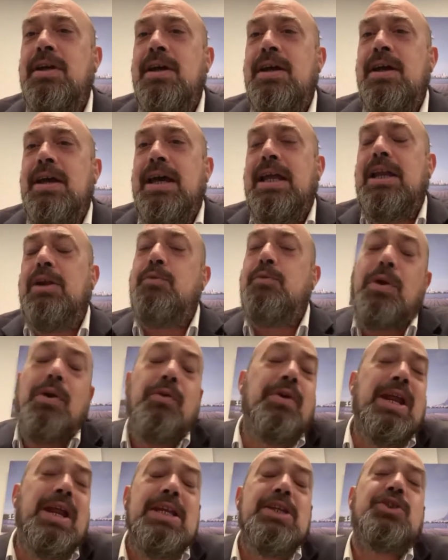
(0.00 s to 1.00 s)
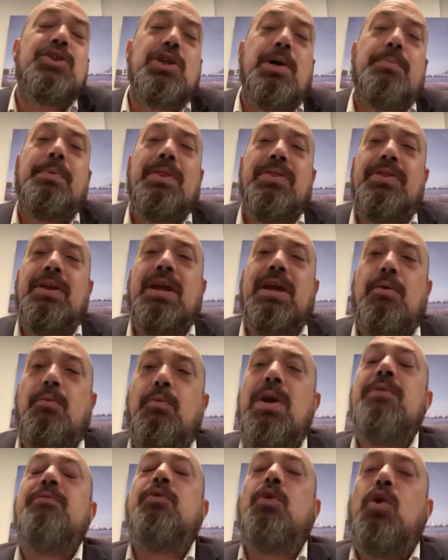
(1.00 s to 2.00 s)
And if we really stop and think,
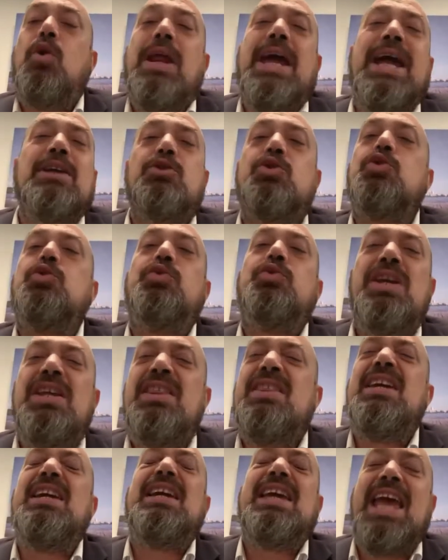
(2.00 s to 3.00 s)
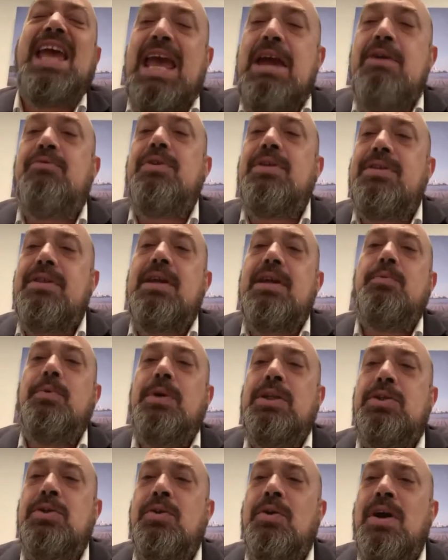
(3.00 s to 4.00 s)
we've all had to rethink everything we
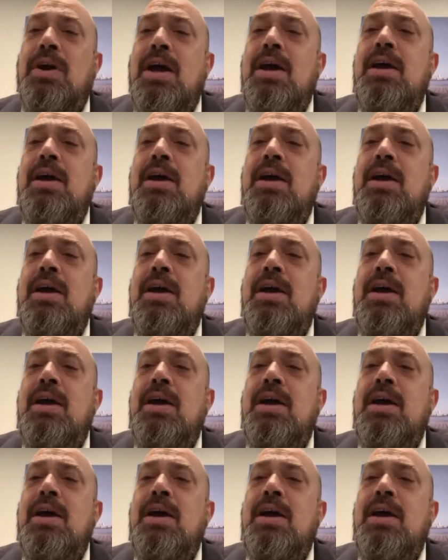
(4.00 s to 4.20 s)
do.